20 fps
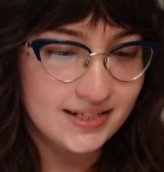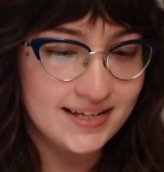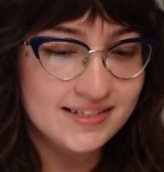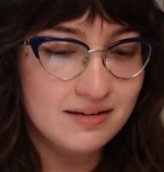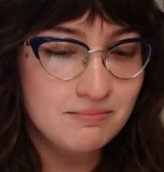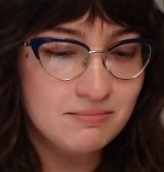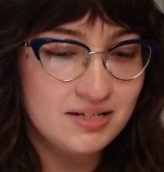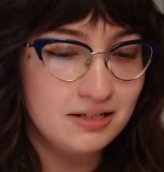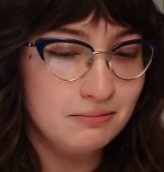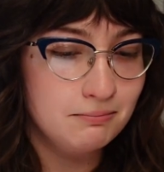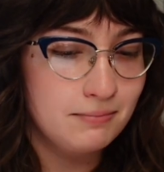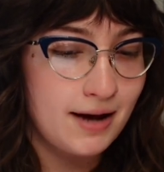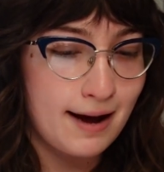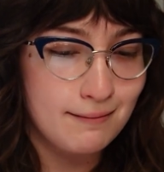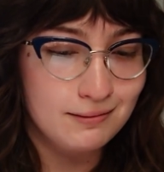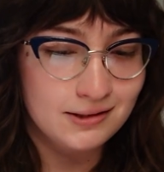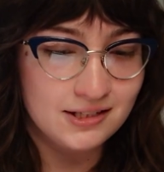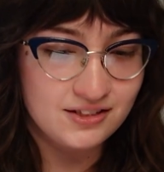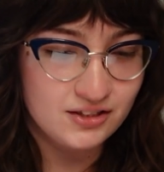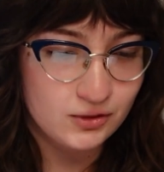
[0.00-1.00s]
doesn't mean
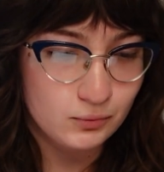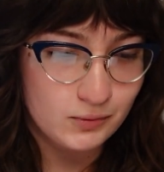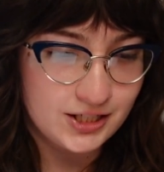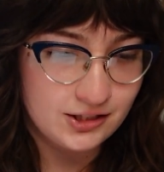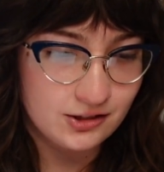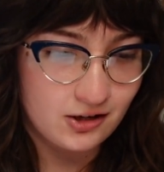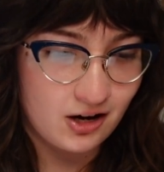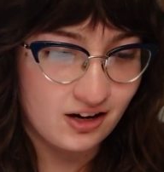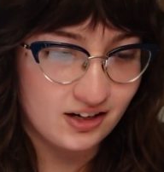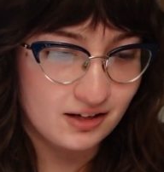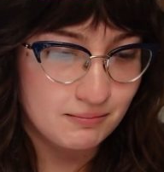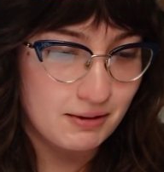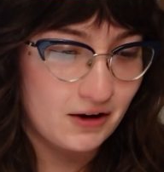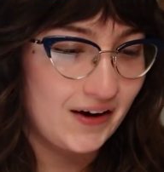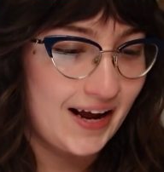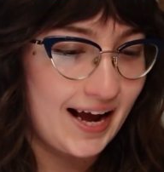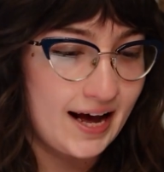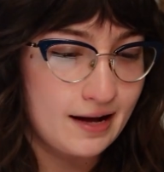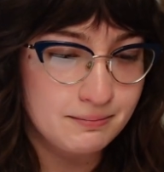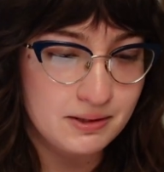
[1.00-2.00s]
babbling sweet talk
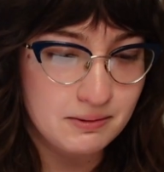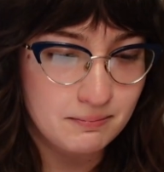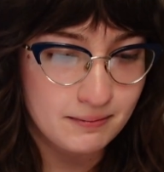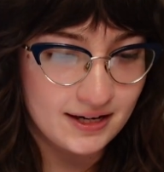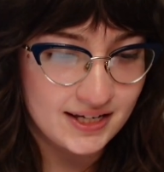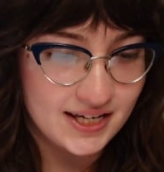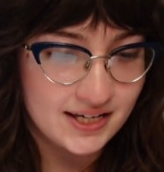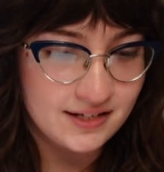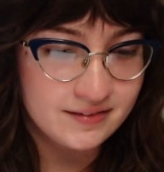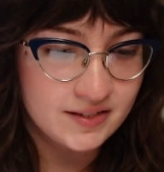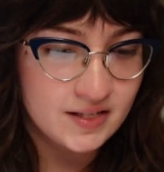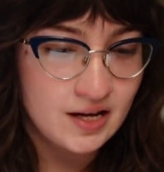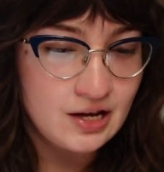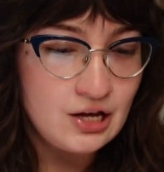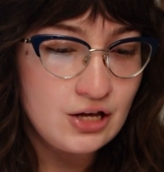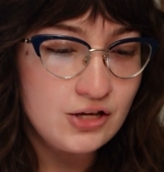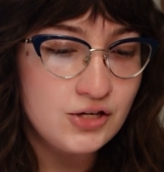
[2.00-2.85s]
about happy bunnies.